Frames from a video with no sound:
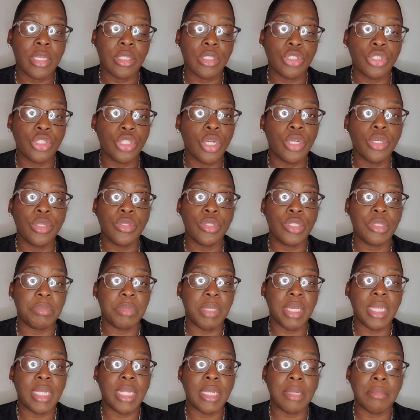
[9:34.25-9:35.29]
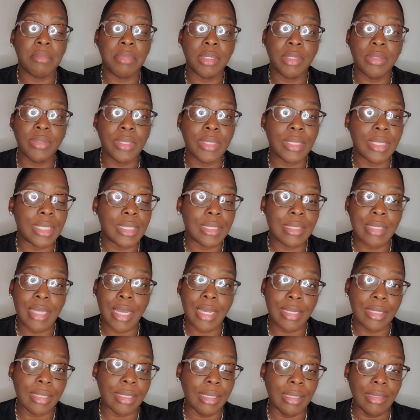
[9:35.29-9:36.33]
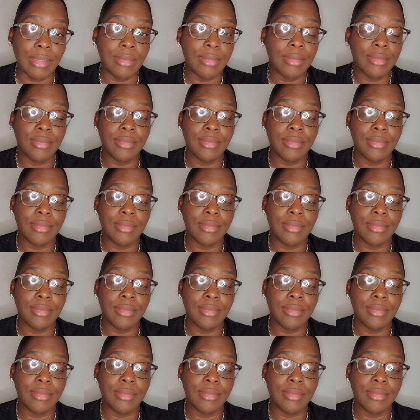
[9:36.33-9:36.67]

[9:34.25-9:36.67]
church, being in a building, is not it.